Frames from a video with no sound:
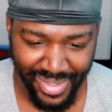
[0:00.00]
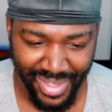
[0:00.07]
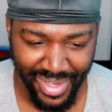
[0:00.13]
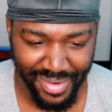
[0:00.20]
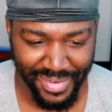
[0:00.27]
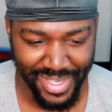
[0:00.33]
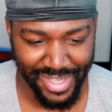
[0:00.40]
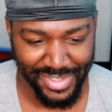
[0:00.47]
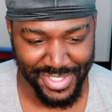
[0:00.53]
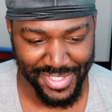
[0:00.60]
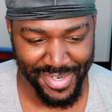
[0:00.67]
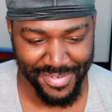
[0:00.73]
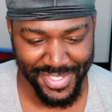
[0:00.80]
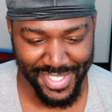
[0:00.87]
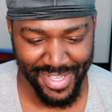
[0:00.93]
There we go.
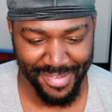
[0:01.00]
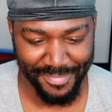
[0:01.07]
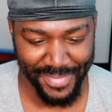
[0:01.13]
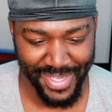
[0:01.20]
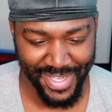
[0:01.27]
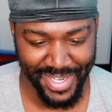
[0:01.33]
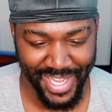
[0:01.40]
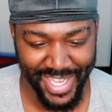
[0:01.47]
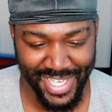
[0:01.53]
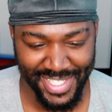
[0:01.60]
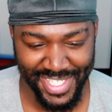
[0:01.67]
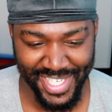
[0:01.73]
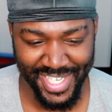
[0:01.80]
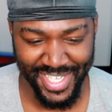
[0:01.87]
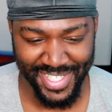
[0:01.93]
Surf's up, man. Hang
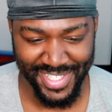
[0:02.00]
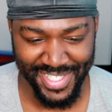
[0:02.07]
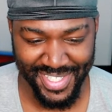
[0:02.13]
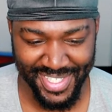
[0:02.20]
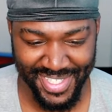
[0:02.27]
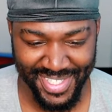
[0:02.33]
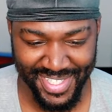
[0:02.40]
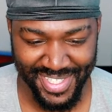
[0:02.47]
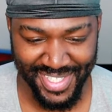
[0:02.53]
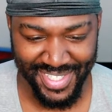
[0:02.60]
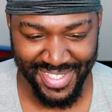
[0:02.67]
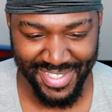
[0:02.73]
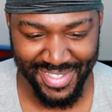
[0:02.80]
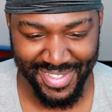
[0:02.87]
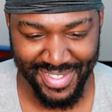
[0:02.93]

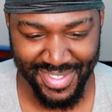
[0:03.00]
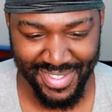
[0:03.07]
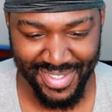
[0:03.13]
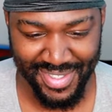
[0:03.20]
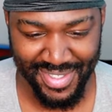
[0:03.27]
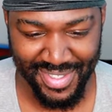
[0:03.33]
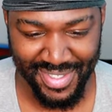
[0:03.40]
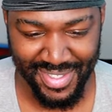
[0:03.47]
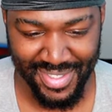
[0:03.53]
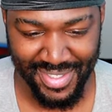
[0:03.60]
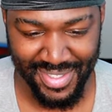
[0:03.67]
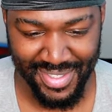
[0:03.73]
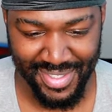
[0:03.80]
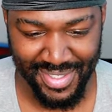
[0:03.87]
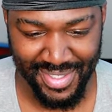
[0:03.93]
10. Yeah,
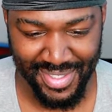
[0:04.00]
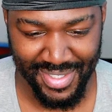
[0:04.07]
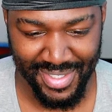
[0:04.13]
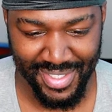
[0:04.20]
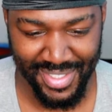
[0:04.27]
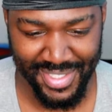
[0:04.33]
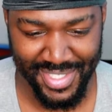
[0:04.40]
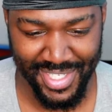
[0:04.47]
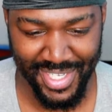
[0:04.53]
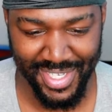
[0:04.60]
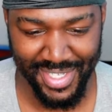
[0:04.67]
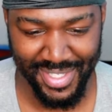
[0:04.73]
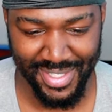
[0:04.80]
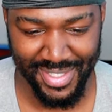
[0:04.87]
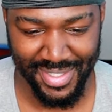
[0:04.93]
let's get
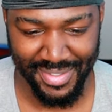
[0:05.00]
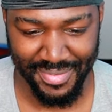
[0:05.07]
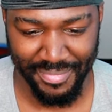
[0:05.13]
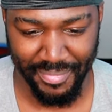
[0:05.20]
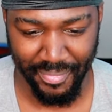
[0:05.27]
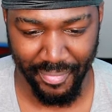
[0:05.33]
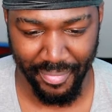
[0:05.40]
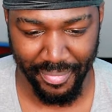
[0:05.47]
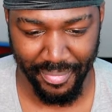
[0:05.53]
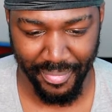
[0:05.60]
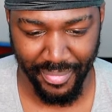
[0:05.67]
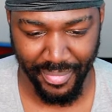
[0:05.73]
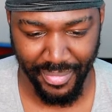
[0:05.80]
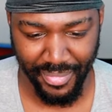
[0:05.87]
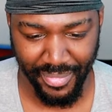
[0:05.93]

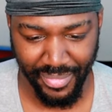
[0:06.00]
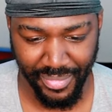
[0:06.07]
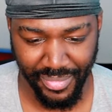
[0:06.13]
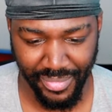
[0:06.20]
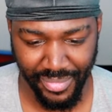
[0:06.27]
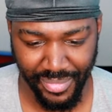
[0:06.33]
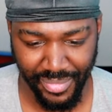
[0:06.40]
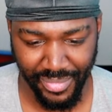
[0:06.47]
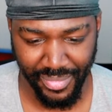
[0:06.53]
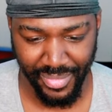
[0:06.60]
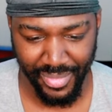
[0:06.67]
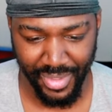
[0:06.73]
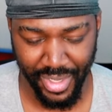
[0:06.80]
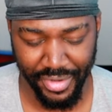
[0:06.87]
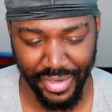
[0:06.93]
it.
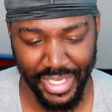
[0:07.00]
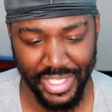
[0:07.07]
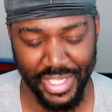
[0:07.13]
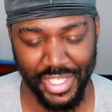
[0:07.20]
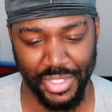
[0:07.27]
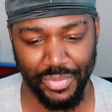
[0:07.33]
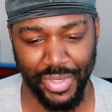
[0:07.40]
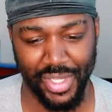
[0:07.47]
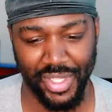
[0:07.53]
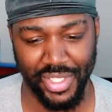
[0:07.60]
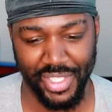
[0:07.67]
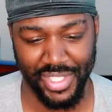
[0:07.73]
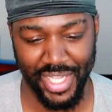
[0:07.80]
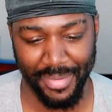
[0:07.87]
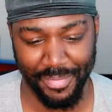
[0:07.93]
I know he does well in
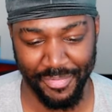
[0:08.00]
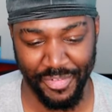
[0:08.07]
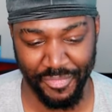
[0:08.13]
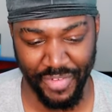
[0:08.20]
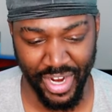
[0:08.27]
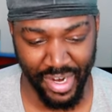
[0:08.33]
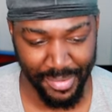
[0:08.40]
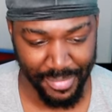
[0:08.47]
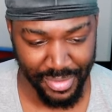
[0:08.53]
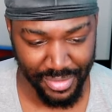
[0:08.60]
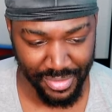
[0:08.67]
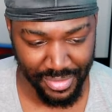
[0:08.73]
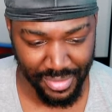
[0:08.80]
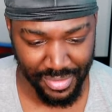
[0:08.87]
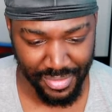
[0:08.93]
this type of environment.